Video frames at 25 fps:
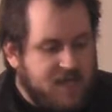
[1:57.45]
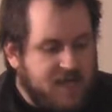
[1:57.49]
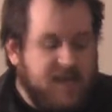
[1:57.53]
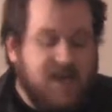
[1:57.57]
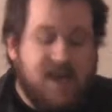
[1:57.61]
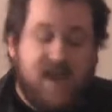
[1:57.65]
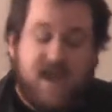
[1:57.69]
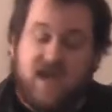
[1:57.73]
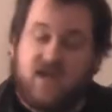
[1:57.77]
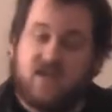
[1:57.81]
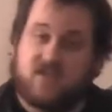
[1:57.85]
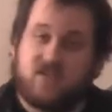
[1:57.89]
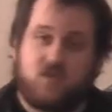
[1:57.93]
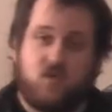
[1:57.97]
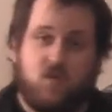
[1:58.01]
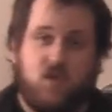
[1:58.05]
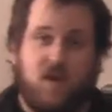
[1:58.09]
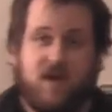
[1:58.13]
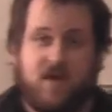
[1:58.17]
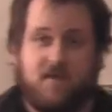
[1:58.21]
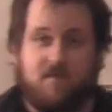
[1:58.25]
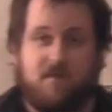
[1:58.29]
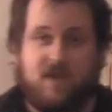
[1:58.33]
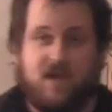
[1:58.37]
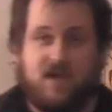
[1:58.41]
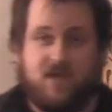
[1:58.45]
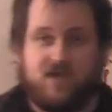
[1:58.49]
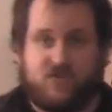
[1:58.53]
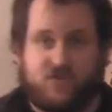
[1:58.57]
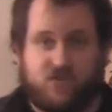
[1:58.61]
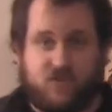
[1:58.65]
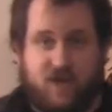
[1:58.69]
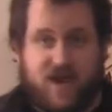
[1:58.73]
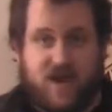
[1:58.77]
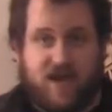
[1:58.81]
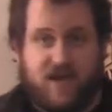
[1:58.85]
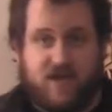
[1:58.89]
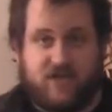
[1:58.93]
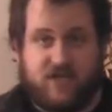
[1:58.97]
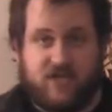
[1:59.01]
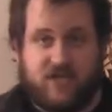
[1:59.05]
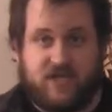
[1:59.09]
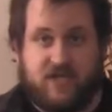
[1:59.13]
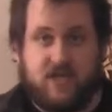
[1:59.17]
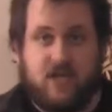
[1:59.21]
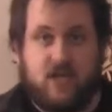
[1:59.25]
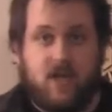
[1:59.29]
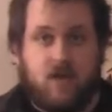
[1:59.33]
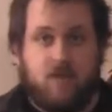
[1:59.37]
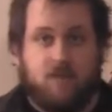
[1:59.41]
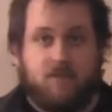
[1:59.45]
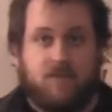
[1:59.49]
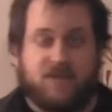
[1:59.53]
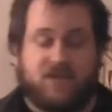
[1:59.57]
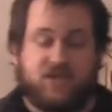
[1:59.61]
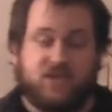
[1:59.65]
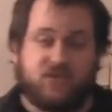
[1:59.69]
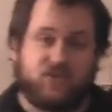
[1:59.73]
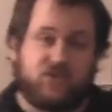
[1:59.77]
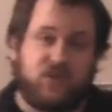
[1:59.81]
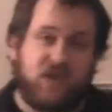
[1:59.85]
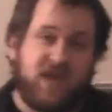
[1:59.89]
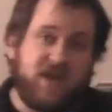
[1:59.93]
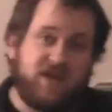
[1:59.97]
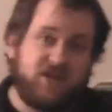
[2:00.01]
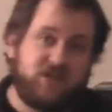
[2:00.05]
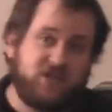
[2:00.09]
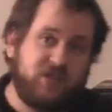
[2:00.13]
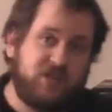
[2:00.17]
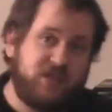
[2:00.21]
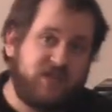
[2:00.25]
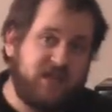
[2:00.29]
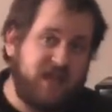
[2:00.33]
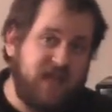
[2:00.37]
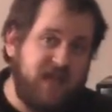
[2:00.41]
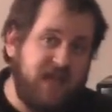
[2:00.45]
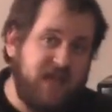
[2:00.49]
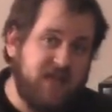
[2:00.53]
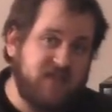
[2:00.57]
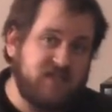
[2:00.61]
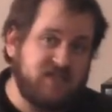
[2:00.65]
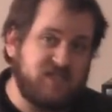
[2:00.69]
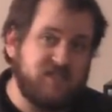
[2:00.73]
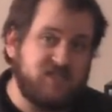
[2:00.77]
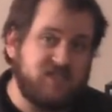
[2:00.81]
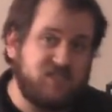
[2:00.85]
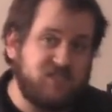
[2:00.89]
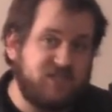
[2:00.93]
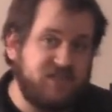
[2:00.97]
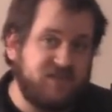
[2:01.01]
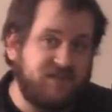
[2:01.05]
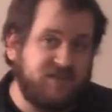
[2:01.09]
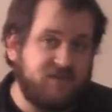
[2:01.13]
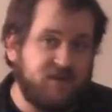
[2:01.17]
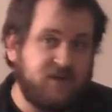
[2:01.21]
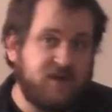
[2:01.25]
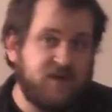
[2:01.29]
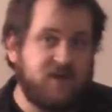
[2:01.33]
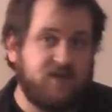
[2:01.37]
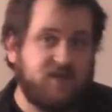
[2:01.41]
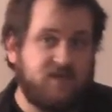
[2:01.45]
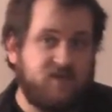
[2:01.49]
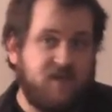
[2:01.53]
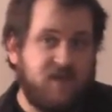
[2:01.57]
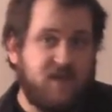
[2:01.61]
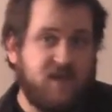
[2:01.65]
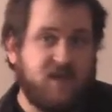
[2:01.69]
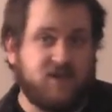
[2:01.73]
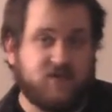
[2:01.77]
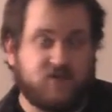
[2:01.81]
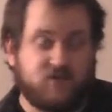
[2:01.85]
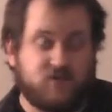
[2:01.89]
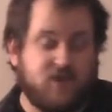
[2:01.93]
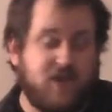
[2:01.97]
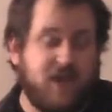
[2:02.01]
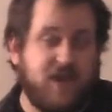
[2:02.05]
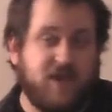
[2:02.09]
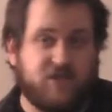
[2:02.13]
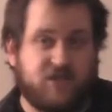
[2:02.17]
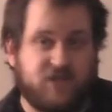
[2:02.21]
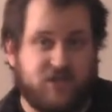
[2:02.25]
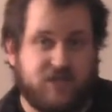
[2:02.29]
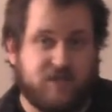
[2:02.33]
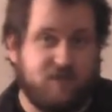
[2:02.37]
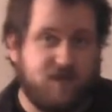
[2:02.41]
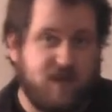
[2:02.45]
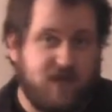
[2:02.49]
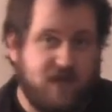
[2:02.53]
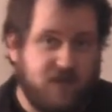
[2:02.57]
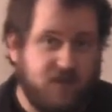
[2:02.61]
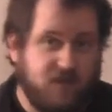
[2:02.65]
It has quite a bit of strategy, but the strategy that it has is different than strategy in many